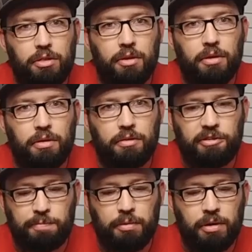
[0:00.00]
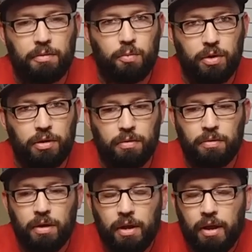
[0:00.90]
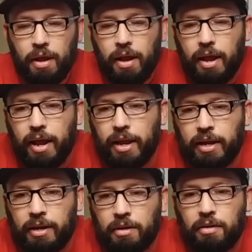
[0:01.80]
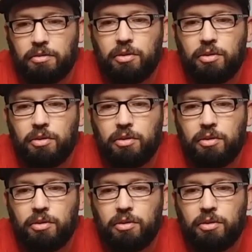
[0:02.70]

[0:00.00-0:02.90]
the spring wheel. And